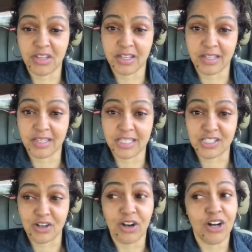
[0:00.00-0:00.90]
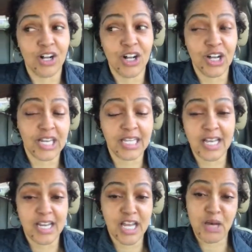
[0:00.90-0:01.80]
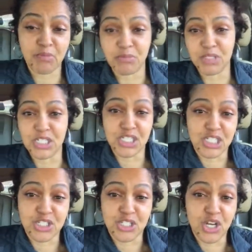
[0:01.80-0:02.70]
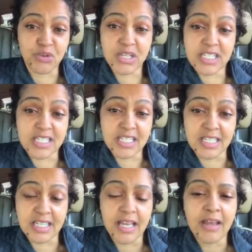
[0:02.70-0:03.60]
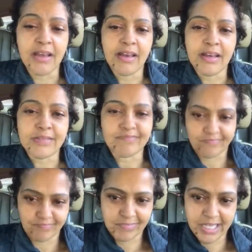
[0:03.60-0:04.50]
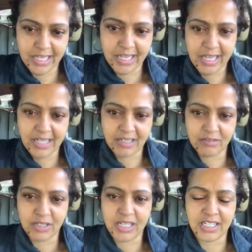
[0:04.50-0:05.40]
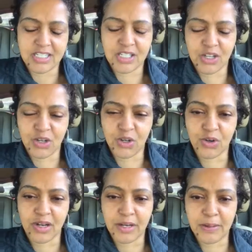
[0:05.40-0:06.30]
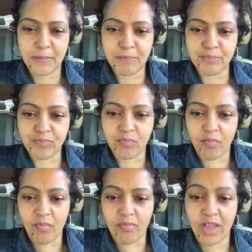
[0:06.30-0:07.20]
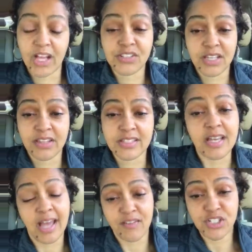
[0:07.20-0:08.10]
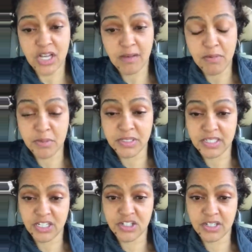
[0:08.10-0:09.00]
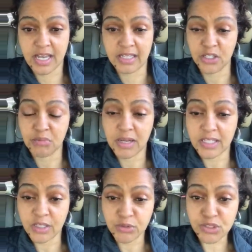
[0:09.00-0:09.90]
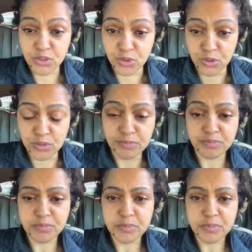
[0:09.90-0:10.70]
thinking that it's all gonna line up and be just so easy, think again, right? So I'll say this, I have a job. I'm gonna be teaching at a little bilingual school